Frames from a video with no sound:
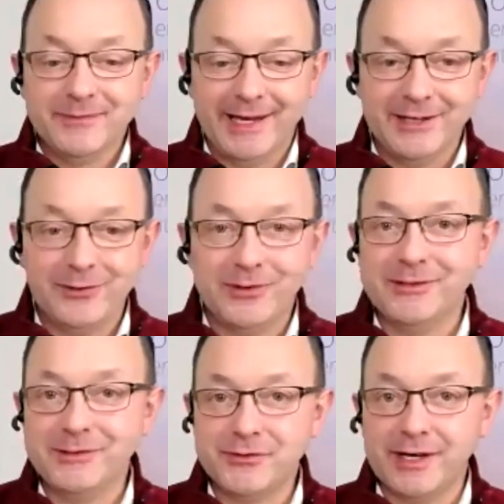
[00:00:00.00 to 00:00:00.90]
Anyone
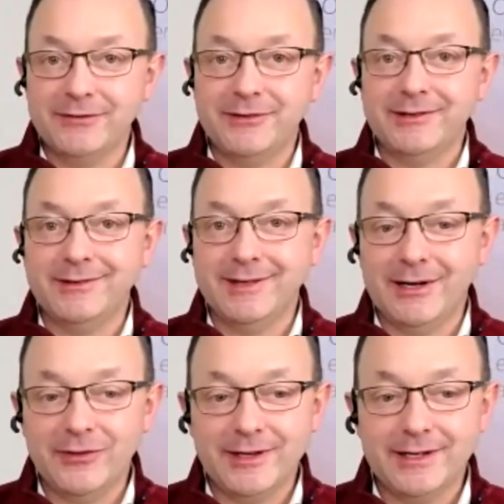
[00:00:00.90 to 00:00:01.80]
who's driving
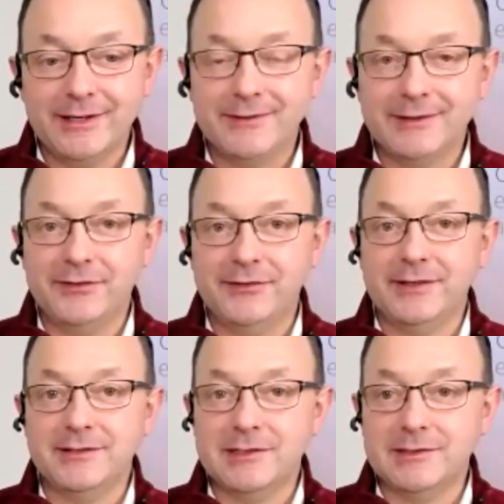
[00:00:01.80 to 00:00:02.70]
out there listening
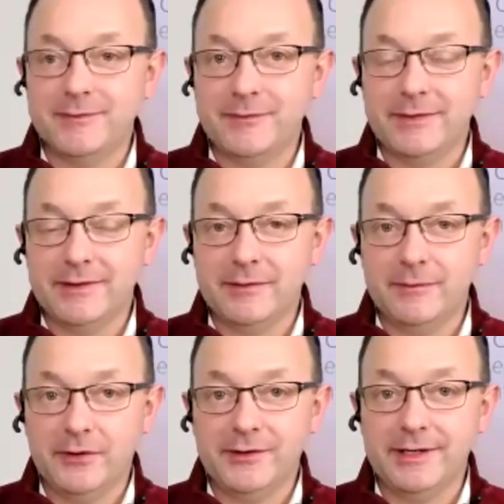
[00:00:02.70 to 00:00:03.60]
to this
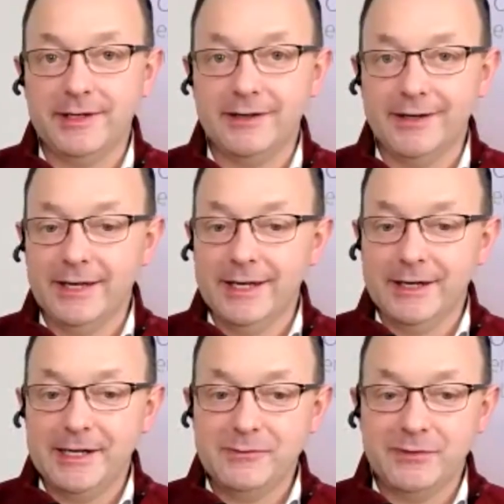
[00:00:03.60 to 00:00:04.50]
podinar,
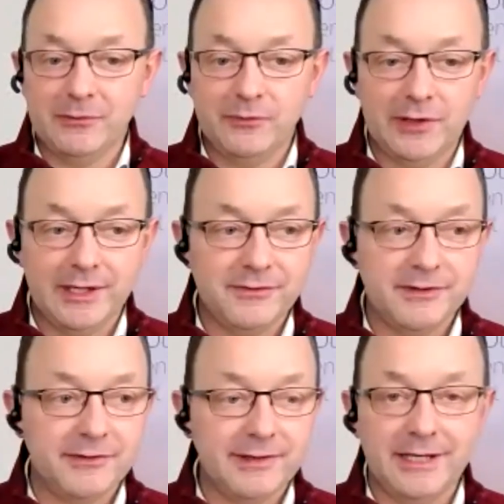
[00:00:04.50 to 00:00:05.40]
don't pull over
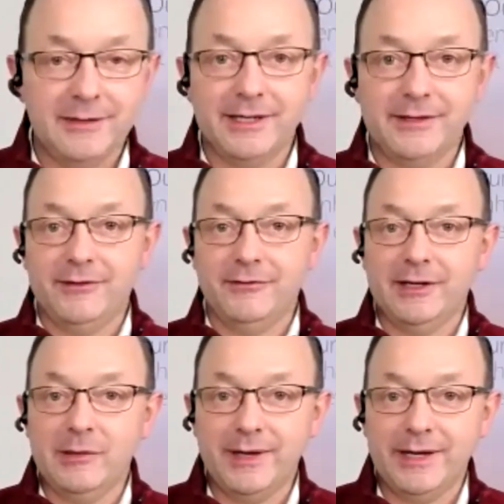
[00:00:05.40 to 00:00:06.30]
into the lay-by to
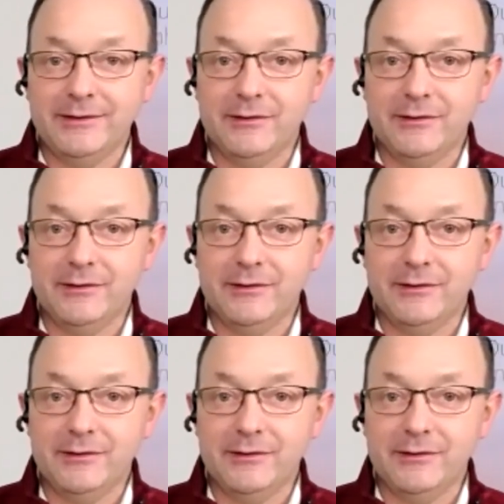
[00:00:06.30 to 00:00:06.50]
find a pen.